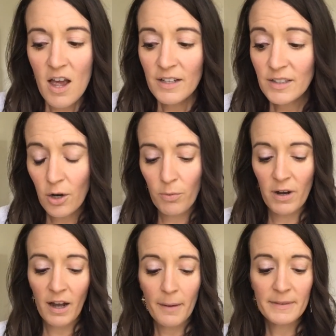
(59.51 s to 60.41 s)
So
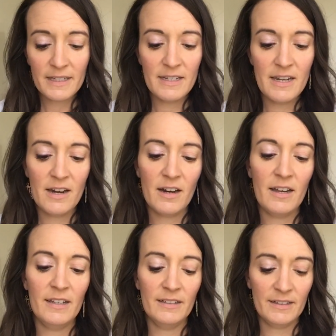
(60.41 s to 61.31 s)
what comes in here
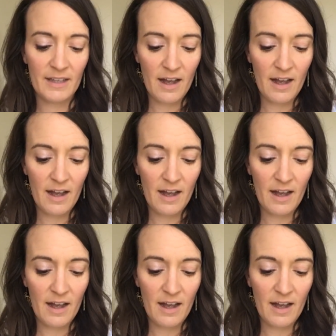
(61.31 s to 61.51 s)
is